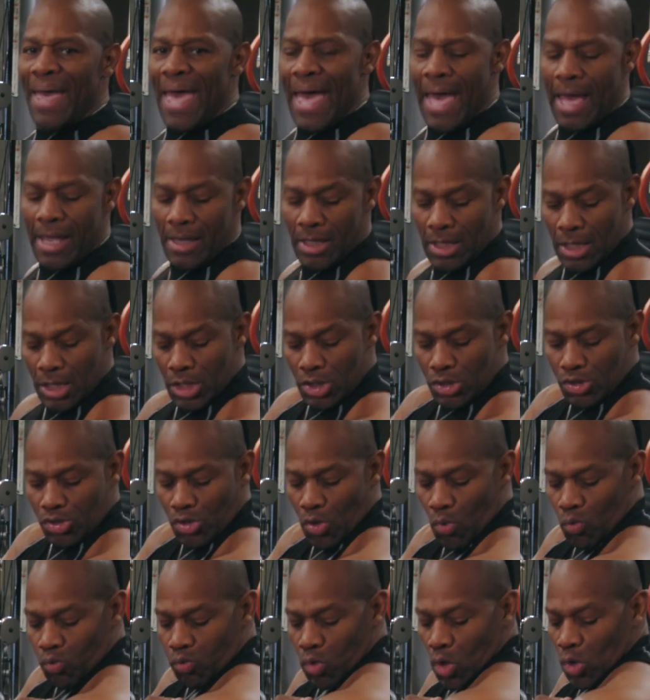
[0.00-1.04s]
back, and it's
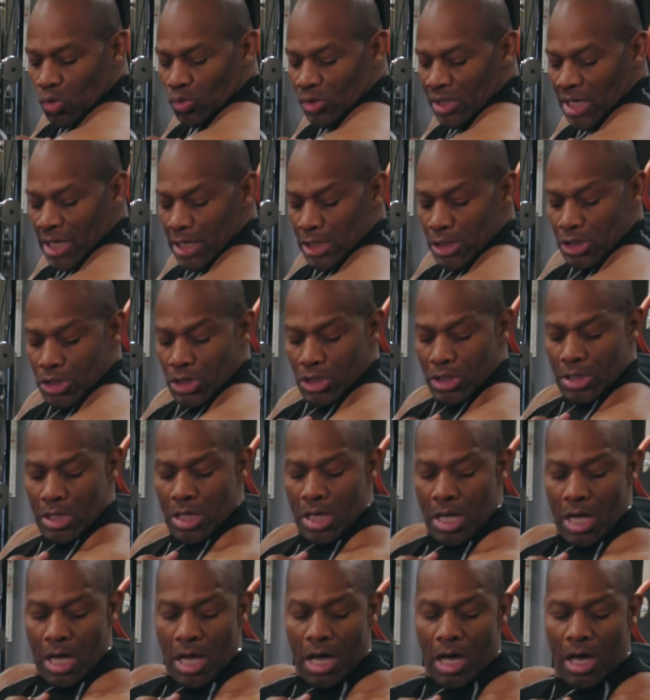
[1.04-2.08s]
the
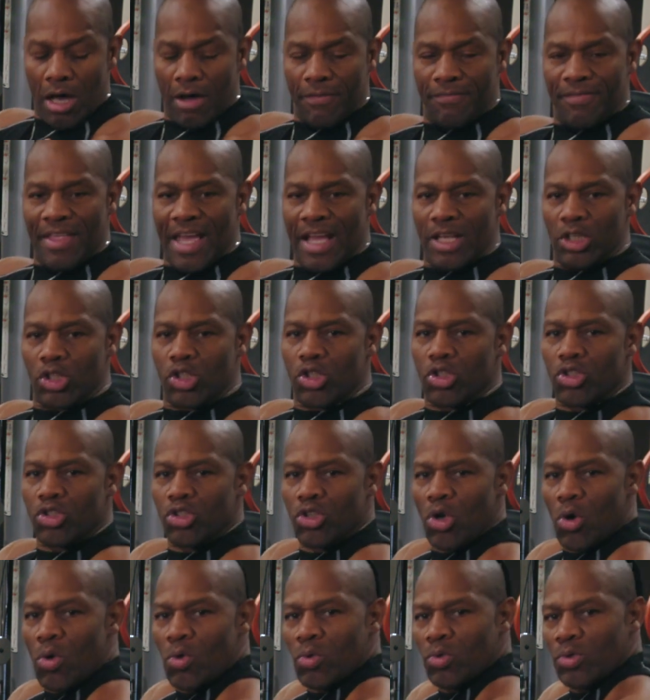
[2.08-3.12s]
rotation of that
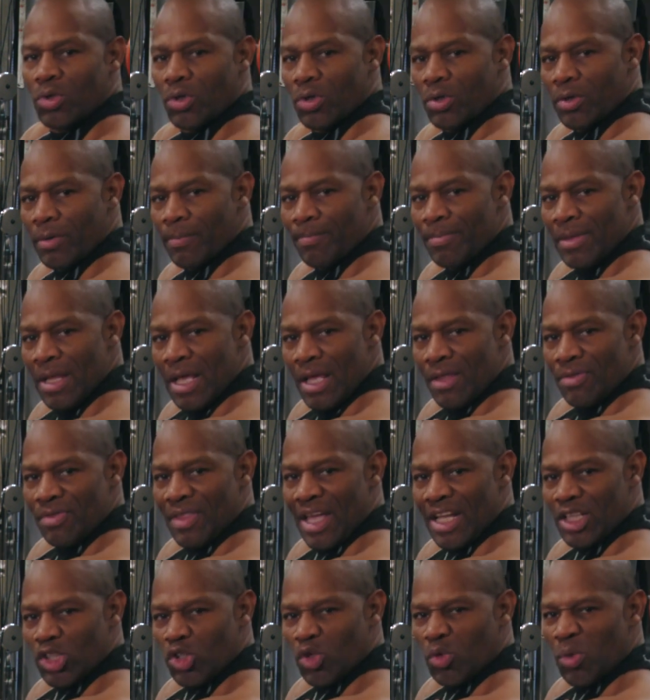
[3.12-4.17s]
shoulder
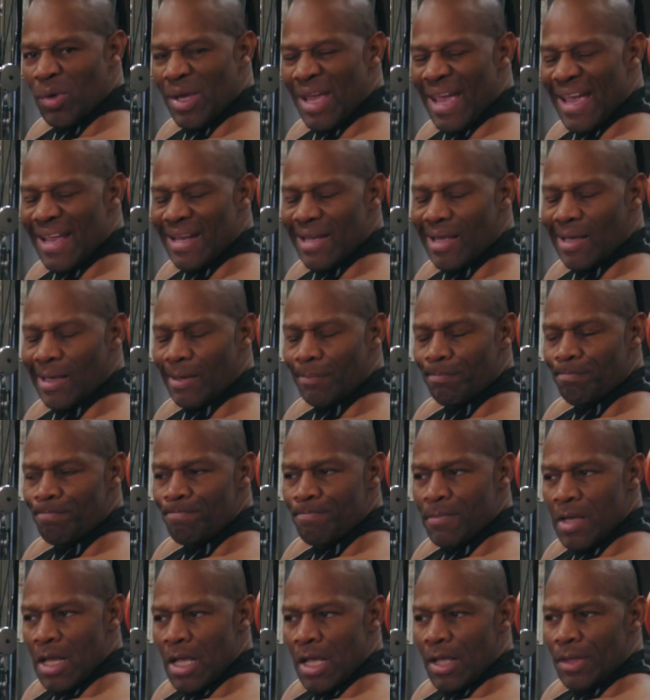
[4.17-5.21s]
that's
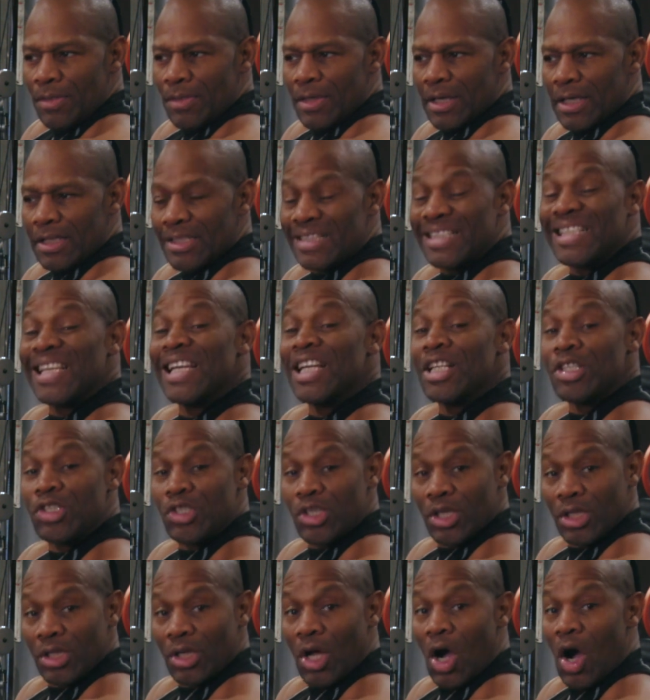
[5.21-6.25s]
creating the
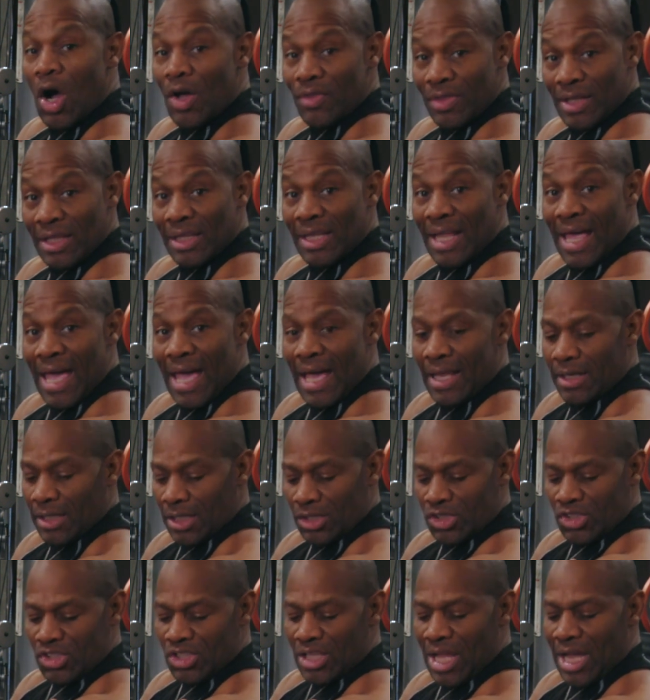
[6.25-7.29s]
tension on the lat.
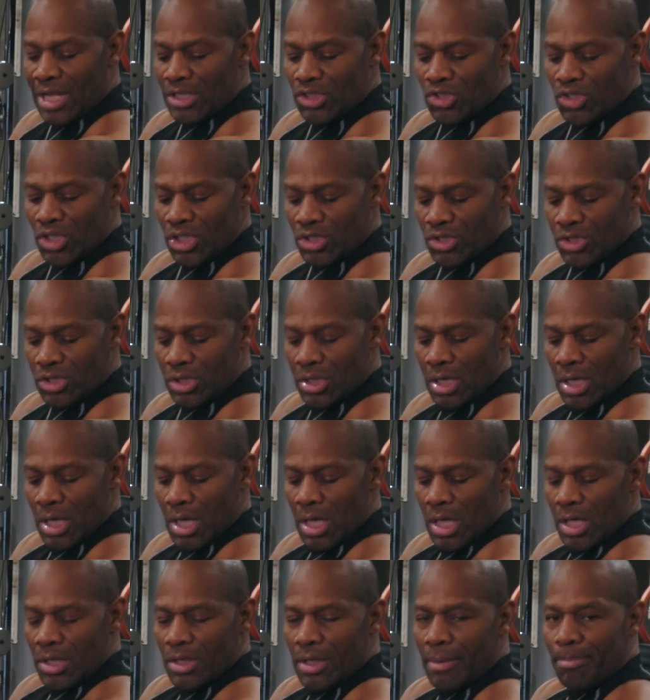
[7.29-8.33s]
It's not just
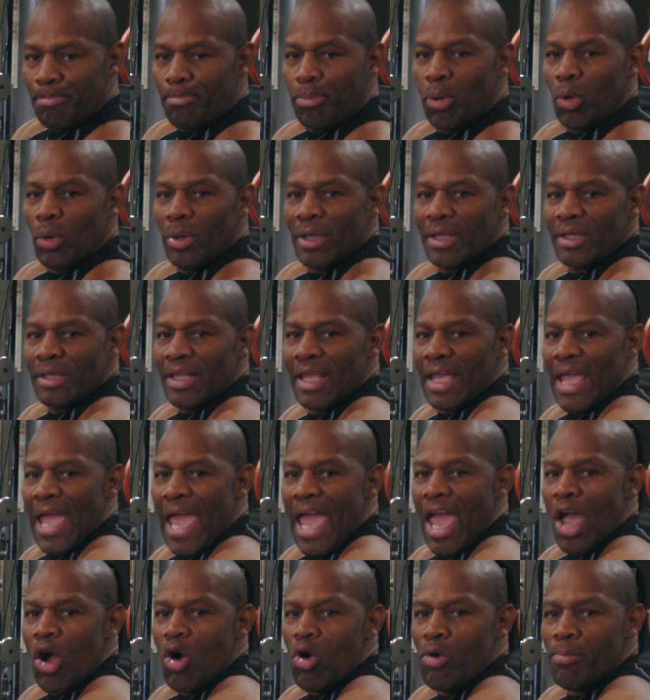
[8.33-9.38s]
the pulling the
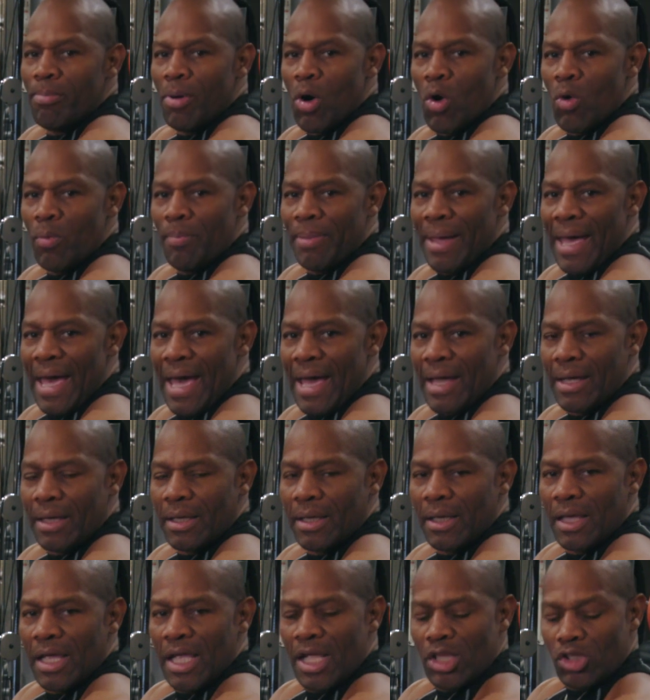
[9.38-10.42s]
elbow
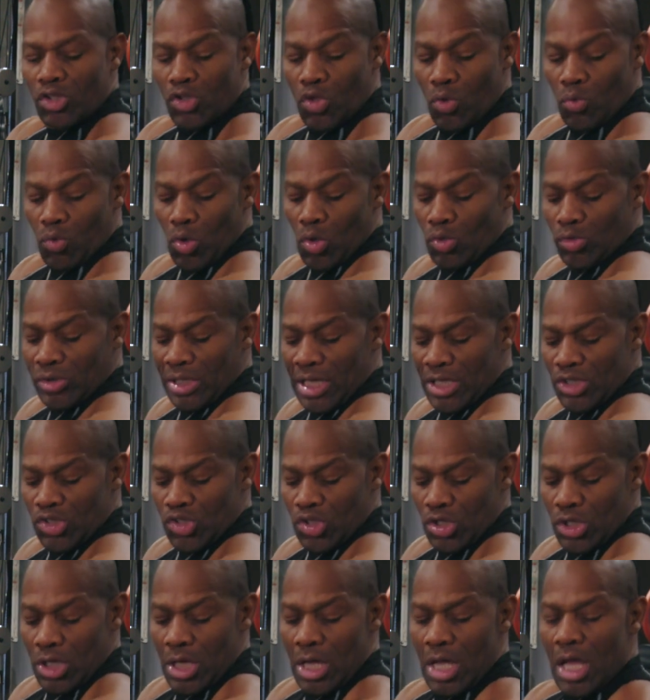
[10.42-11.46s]
back, it's the
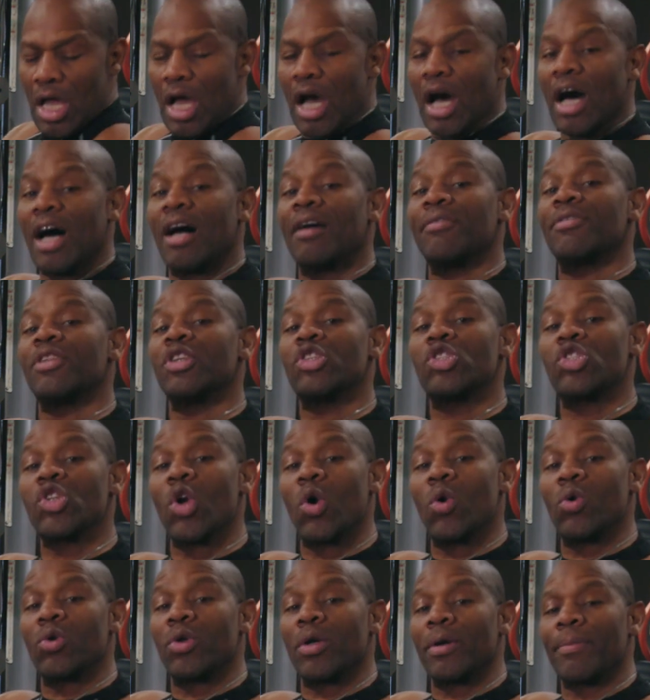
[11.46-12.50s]
rotation of the
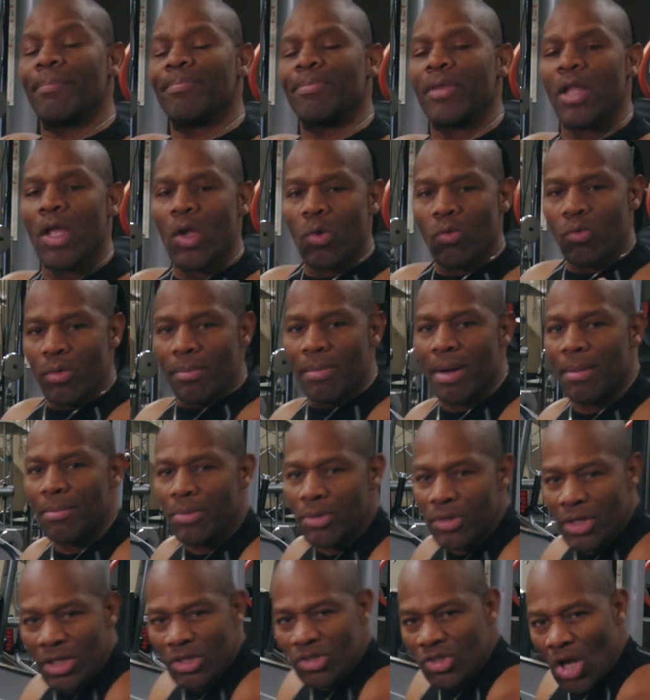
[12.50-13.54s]
shoulder.
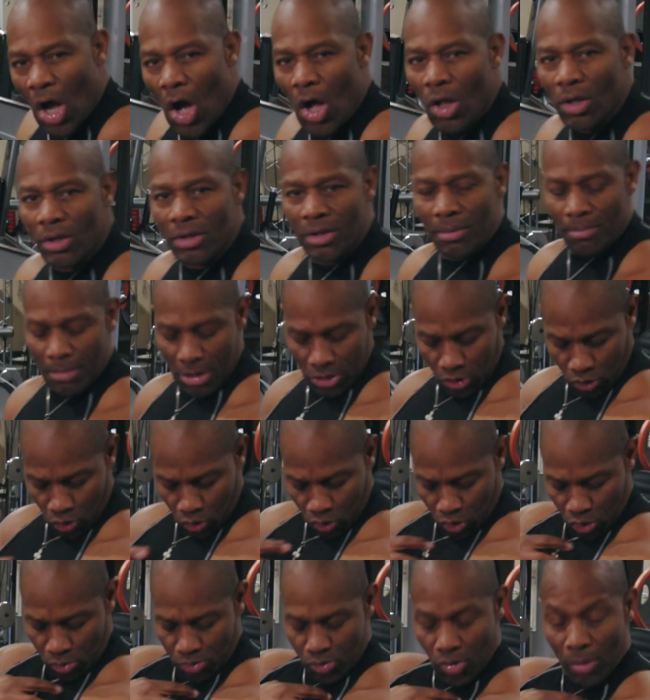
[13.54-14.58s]
Remember this, all of the muscle
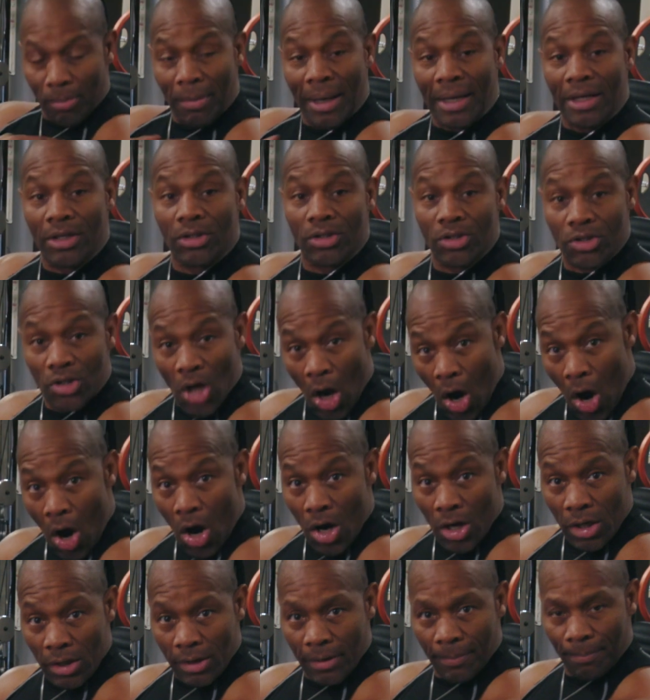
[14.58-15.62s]
groups are made in an
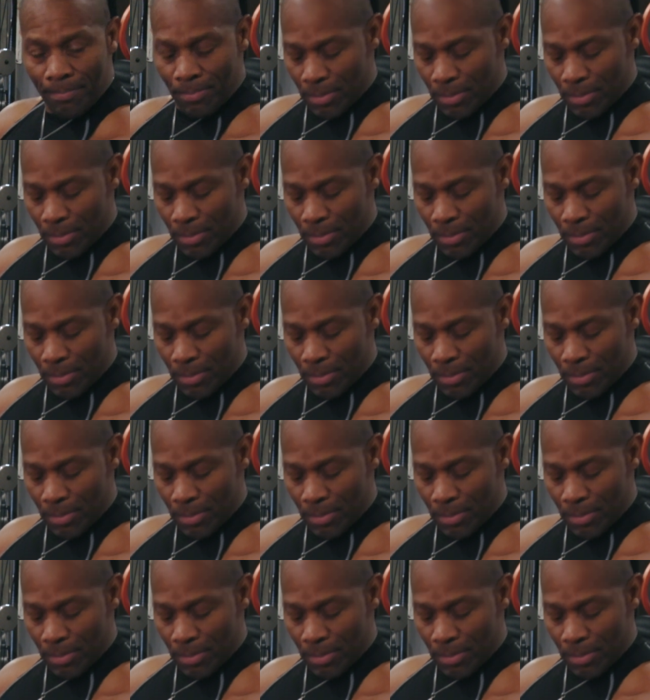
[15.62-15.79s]
arc.